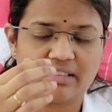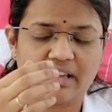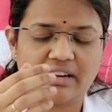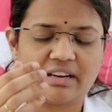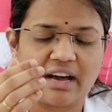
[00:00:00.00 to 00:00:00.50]

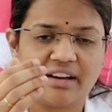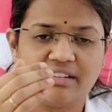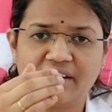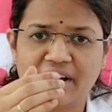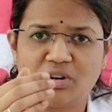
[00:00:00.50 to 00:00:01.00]

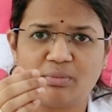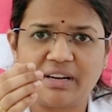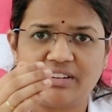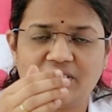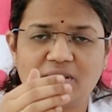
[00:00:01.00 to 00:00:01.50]
entire
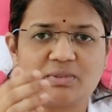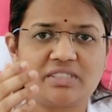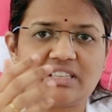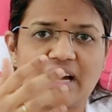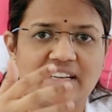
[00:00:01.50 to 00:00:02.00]
endometrium
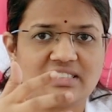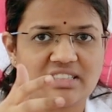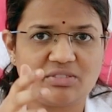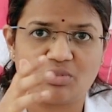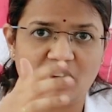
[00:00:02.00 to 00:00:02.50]

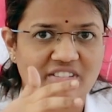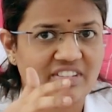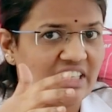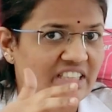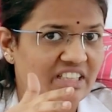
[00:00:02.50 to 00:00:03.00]
starts
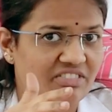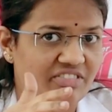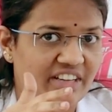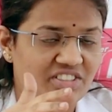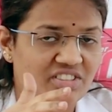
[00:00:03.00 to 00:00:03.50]
involving in the
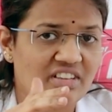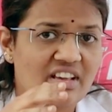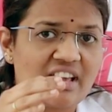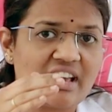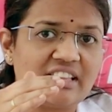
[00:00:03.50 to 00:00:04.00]
infection
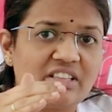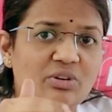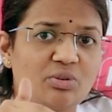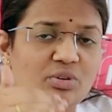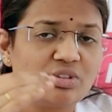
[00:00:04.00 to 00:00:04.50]
and the
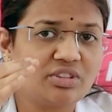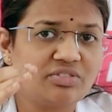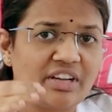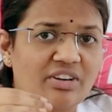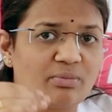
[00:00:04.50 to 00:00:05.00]
growth
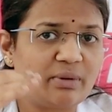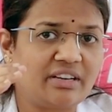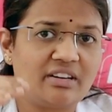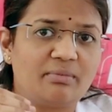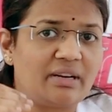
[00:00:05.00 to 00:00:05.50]
of the
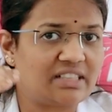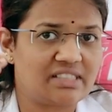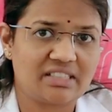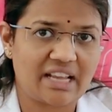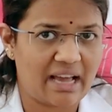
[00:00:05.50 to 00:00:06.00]
endometrium
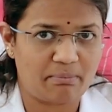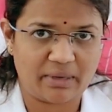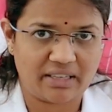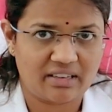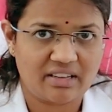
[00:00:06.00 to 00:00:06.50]
doesn't
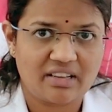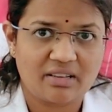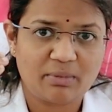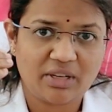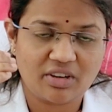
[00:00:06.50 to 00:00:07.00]
happen
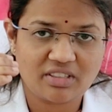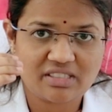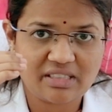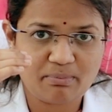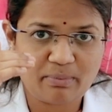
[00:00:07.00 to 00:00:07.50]

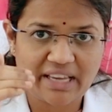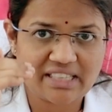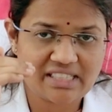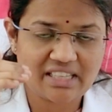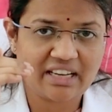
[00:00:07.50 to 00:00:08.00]
because the
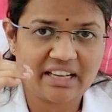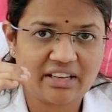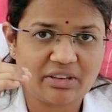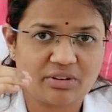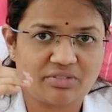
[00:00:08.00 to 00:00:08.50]
basal
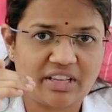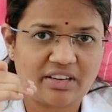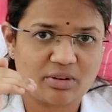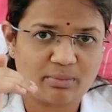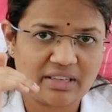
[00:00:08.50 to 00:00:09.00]
layer of the
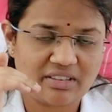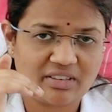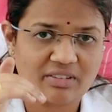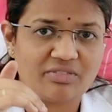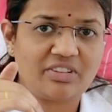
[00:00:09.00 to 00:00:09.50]

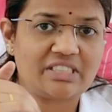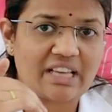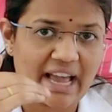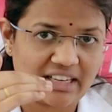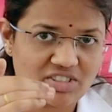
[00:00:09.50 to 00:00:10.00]
endometrium which
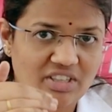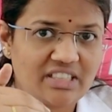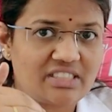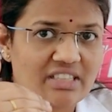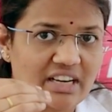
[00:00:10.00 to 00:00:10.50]

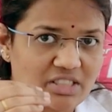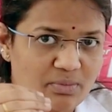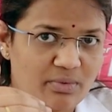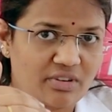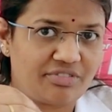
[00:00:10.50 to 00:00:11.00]
actually
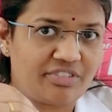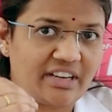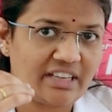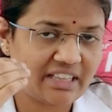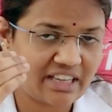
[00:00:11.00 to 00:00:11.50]
starts
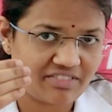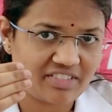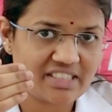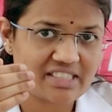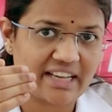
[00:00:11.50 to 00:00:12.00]
proliferating
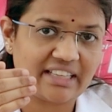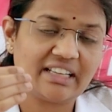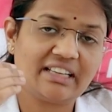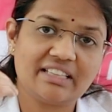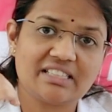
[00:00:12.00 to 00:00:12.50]
every
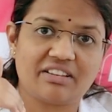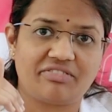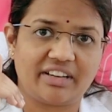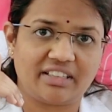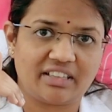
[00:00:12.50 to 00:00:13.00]
cycle is
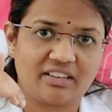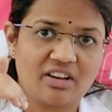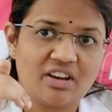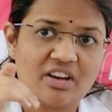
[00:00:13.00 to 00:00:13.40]
affected.